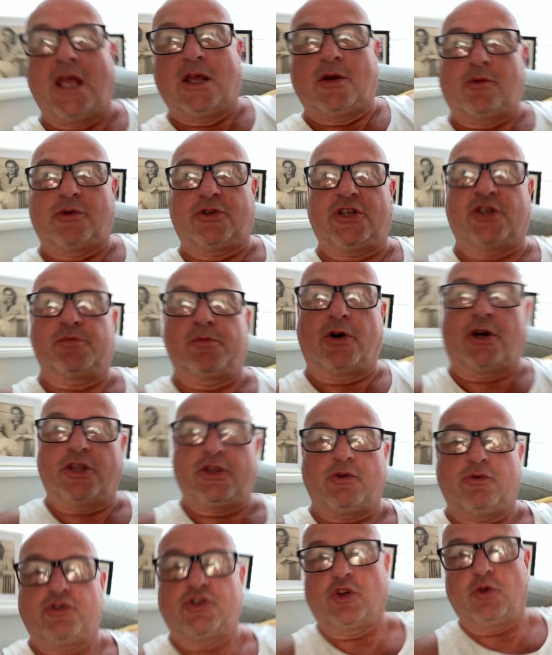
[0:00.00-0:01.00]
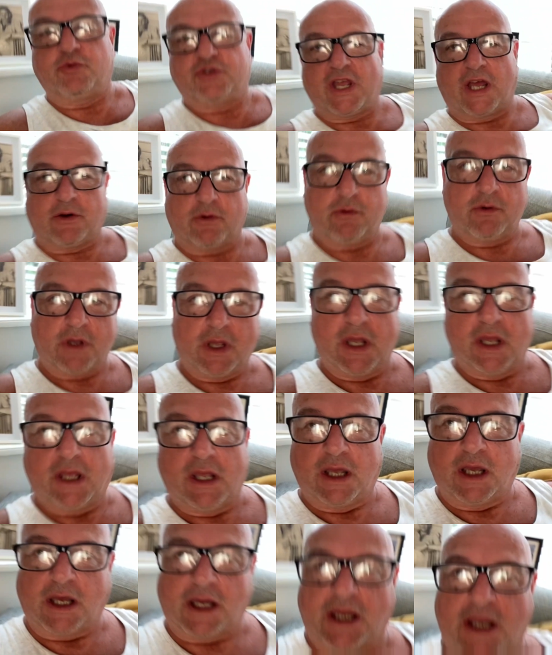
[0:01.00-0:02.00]
which is my YouTube channel.
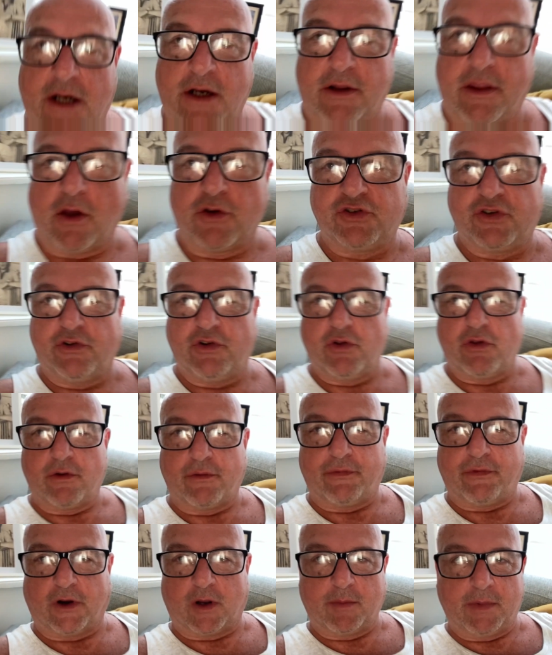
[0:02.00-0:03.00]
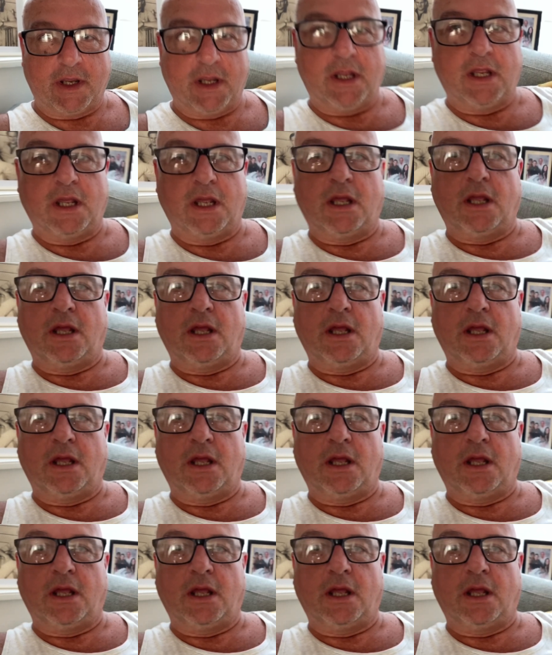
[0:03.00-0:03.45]
And those of you that follow me